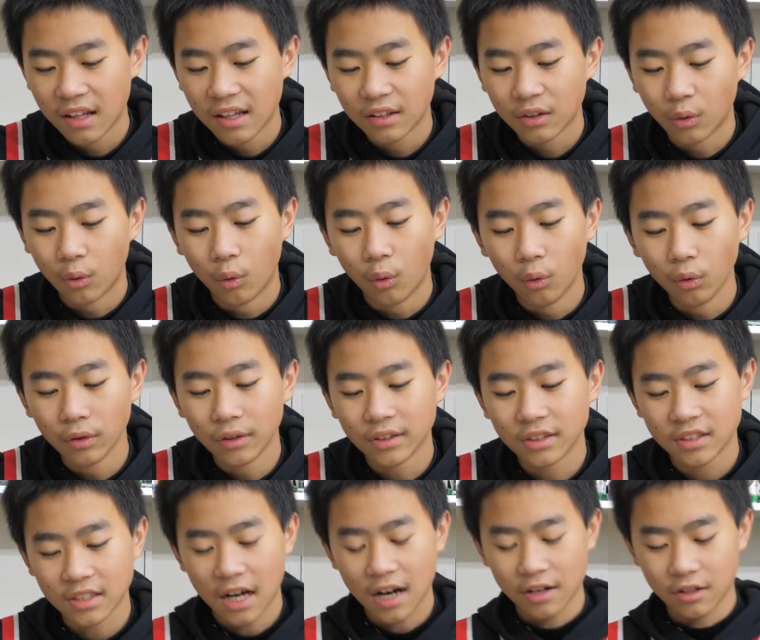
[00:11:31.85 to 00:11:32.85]
the whole
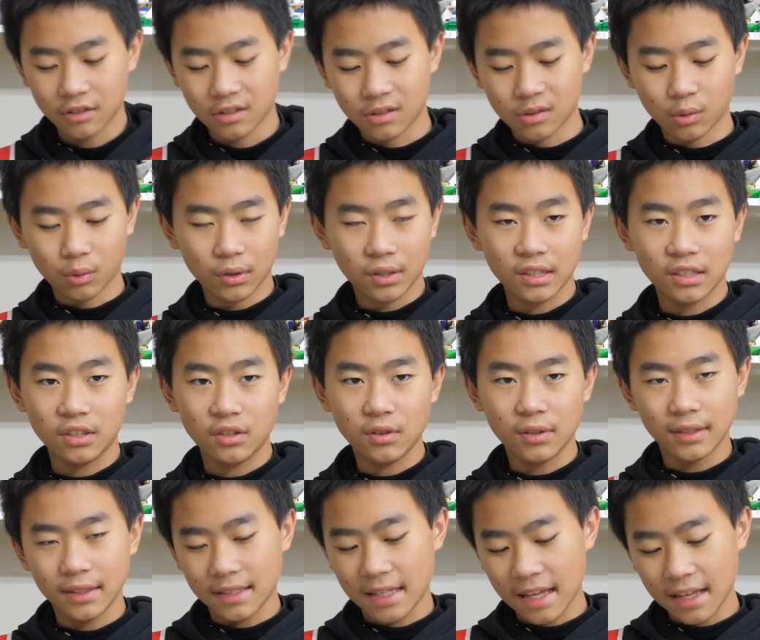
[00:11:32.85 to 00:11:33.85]
entire sword is, you
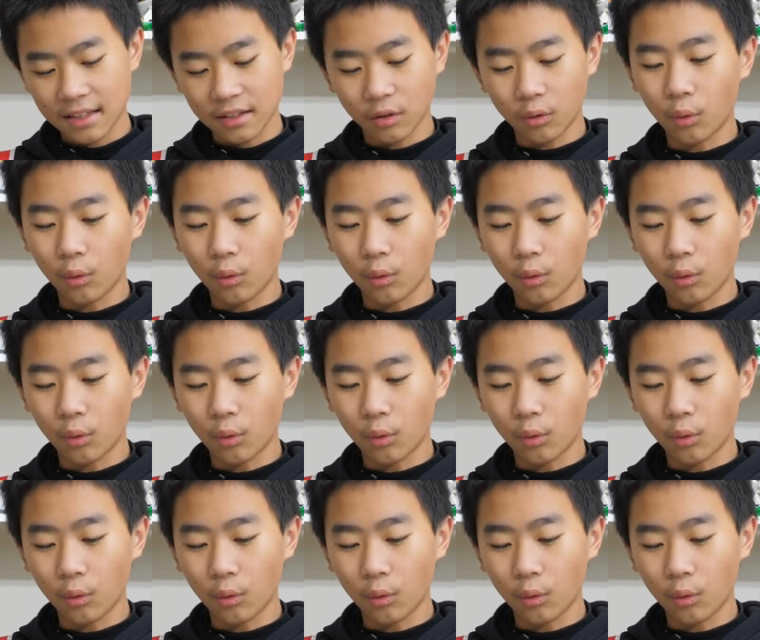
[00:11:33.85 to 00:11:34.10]
can take the